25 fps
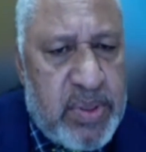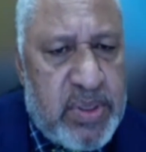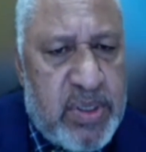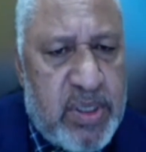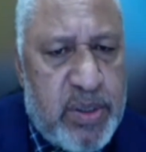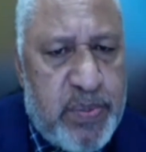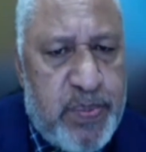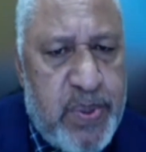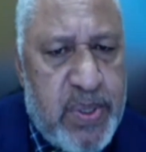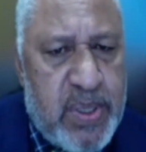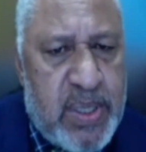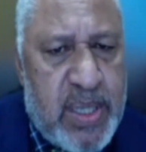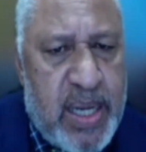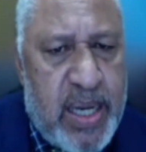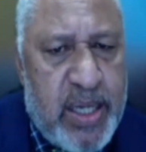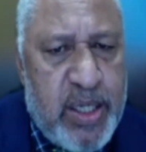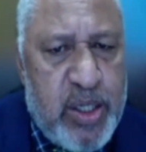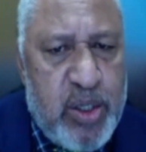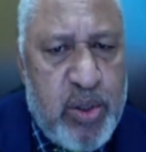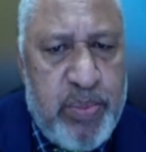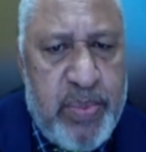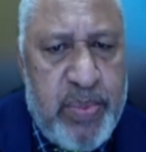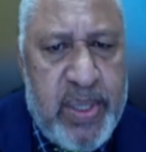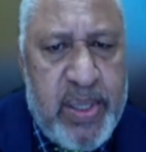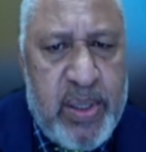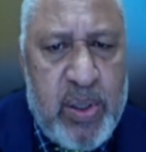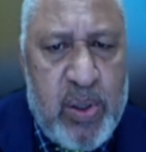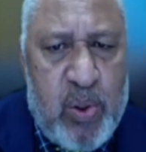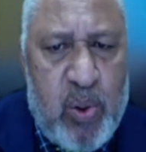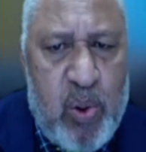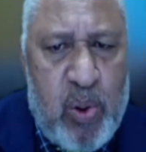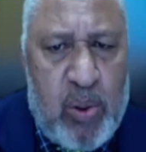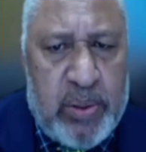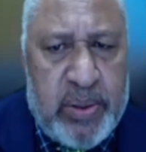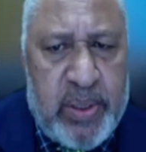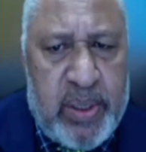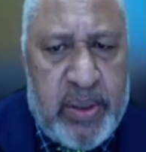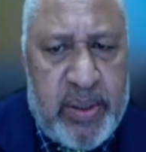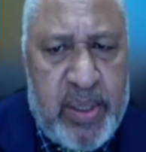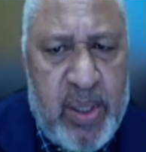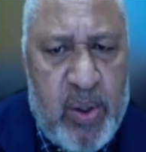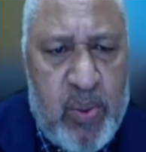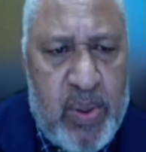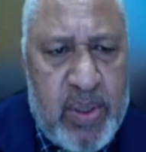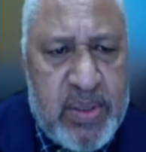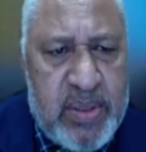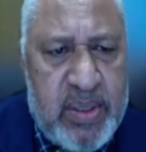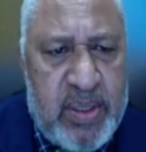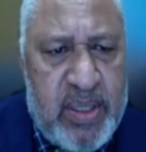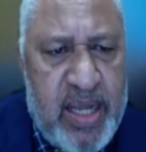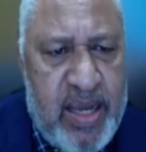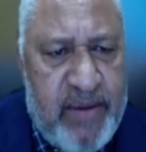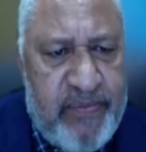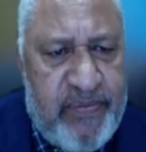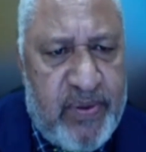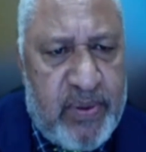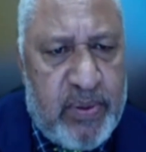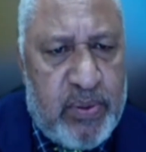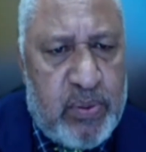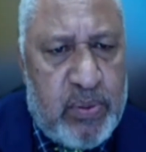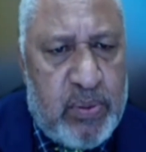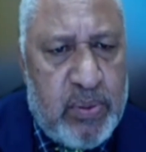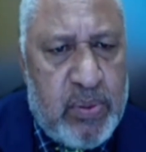Mr. Speaker, you may recall that there was an effort